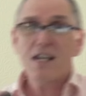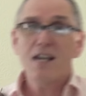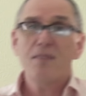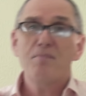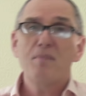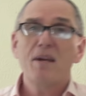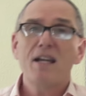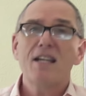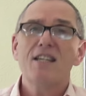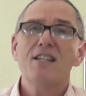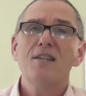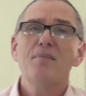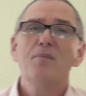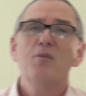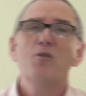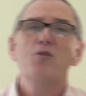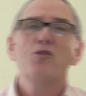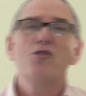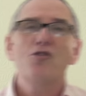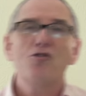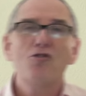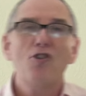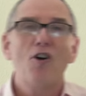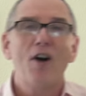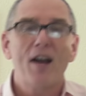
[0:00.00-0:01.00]
it makes it more
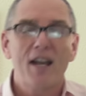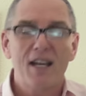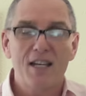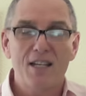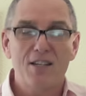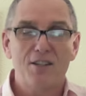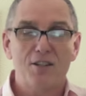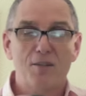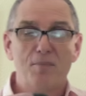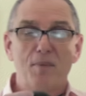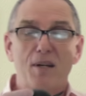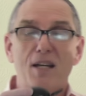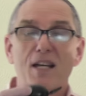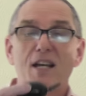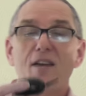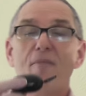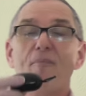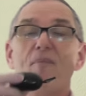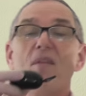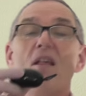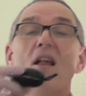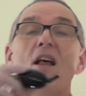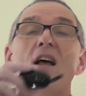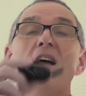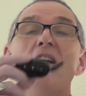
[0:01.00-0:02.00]
striking to me.
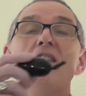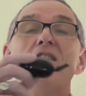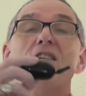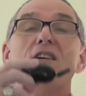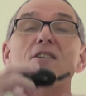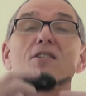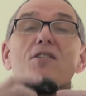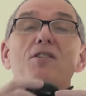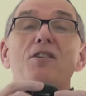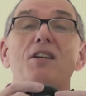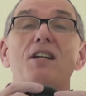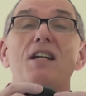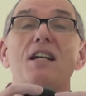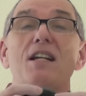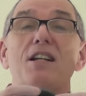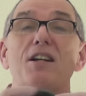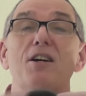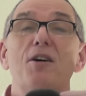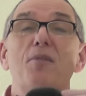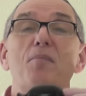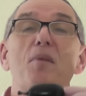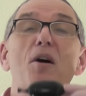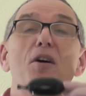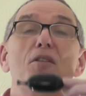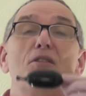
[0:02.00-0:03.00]
So you need
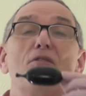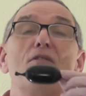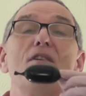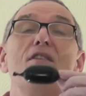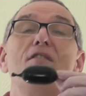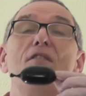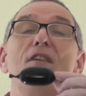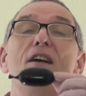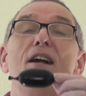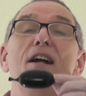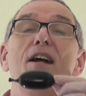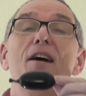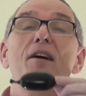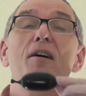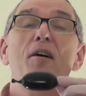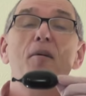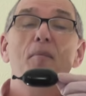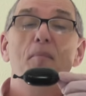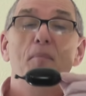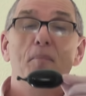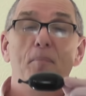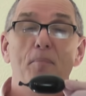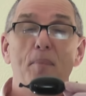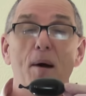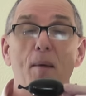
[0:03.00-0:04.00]
um, a three finger
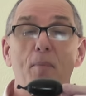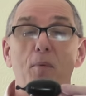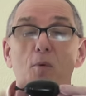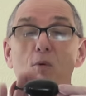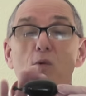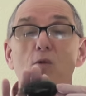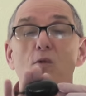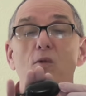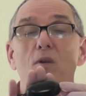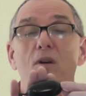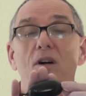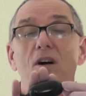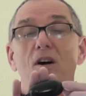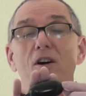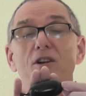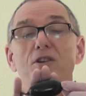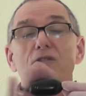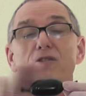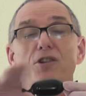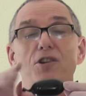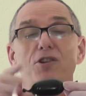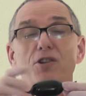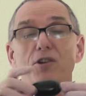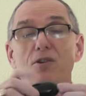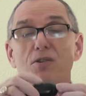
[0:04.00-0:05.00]
bubble. I
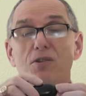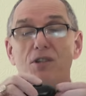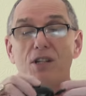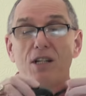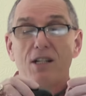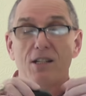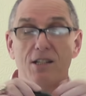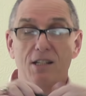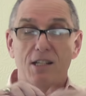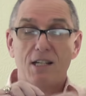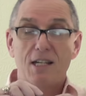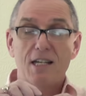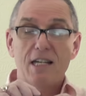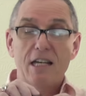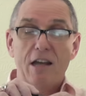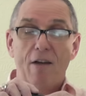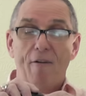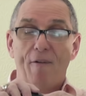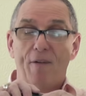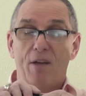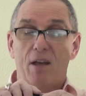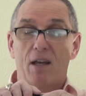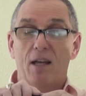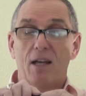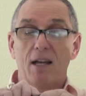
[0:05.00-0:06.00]
use a two sixty.
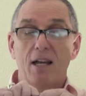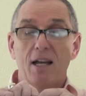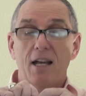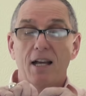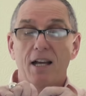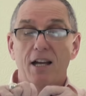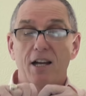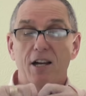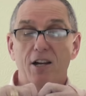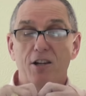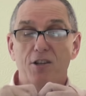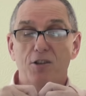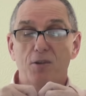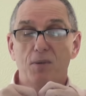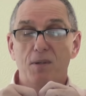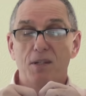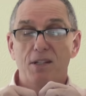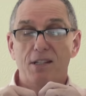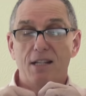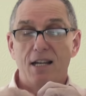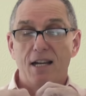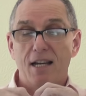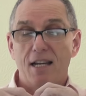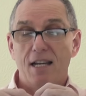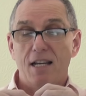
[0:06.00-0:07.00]
Uh, twist
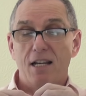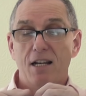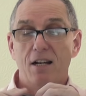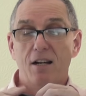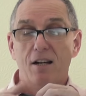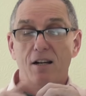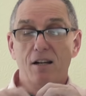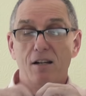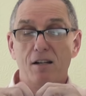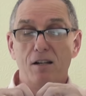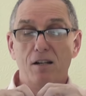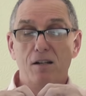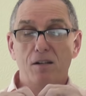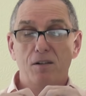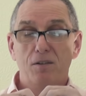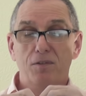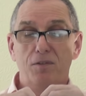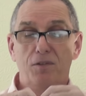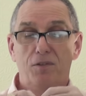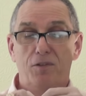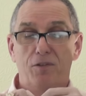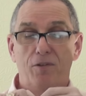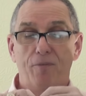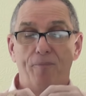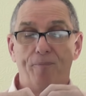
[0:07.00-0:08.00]
that in
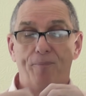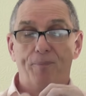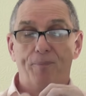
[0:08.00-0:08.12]
half.